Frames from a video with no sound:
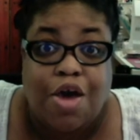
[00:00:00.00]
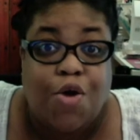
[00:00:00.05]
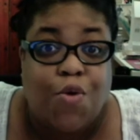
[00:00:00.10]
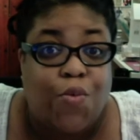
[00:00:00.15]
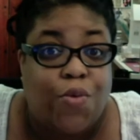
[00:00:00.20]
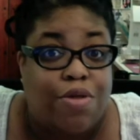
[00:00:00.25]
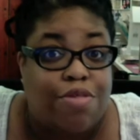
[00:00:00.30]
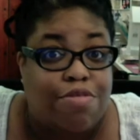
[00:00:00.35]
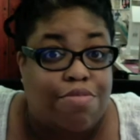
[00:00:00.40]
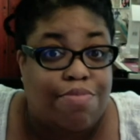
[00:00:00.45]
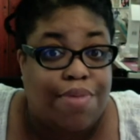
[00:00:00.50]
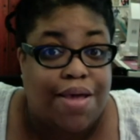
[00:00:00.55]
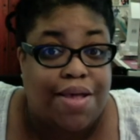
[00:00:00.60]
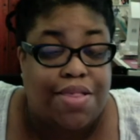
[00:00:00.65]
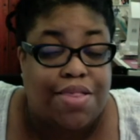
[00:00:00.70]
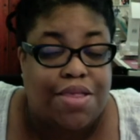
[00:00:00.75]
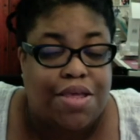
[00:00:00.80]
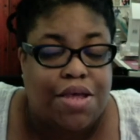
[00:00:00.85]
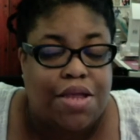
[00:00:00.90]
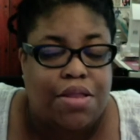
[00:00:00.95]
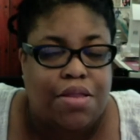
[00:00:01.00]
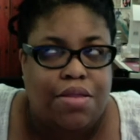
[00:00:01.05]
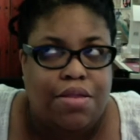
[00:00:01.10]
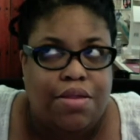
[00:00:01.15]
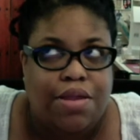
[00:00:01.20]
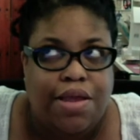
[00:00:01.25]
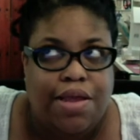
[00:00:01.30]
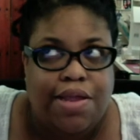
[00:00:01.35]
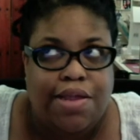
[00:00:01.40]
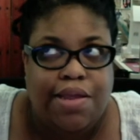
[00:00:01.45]
which makes it
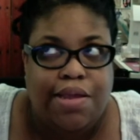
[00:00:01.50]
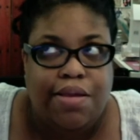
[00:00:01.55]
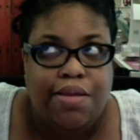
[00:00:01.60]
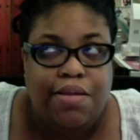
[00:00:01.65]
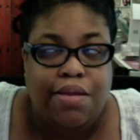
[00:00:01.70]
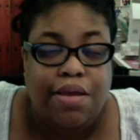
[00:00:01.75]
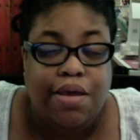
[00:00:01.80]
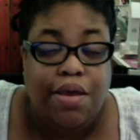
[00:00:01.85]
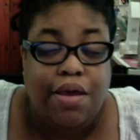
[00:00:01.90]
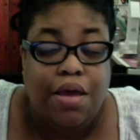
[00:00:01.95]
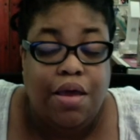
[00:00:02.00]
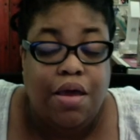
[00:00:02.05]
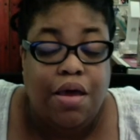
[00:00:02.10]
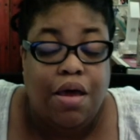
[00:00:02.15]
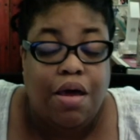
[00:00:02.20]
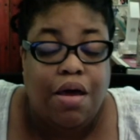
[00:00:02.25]
ding, ding, ding,